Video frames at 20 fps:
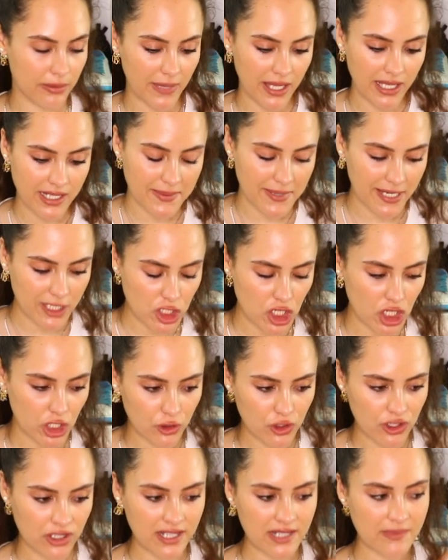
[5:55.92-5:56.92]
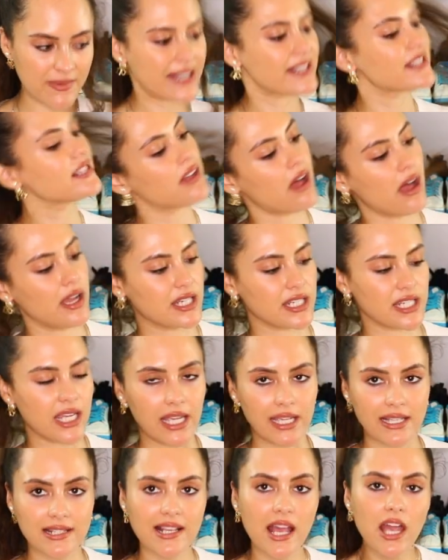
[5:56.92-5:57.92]
me as my children, as my
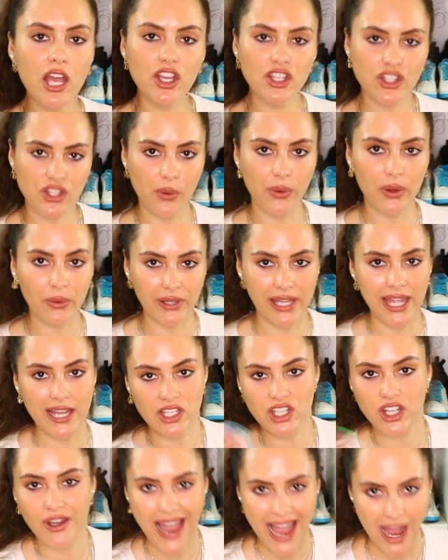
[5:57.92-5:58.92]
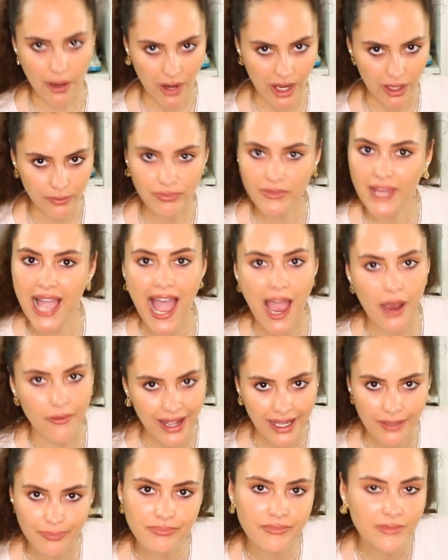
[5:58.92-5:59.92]
sidekicks. So we will get to how
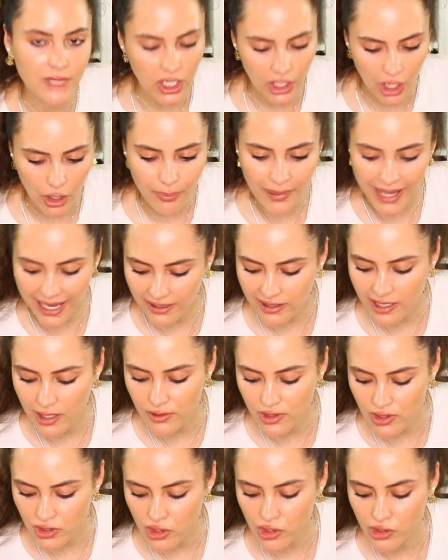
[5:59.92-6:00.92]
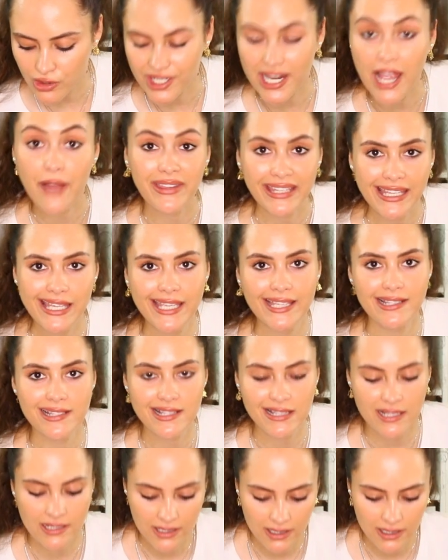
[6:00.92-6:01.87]
I, you know, pack those and sort out the kids.